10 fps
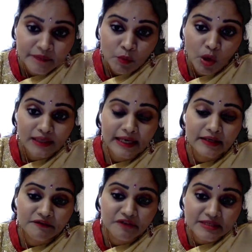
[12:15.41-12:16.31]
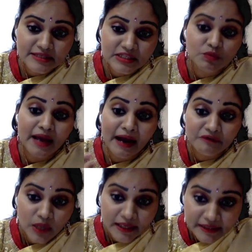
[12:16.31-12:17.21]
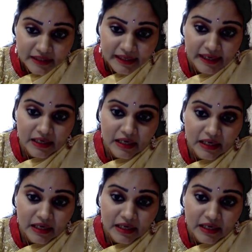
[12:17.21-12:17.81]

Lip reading: what kind of research we have to undertake,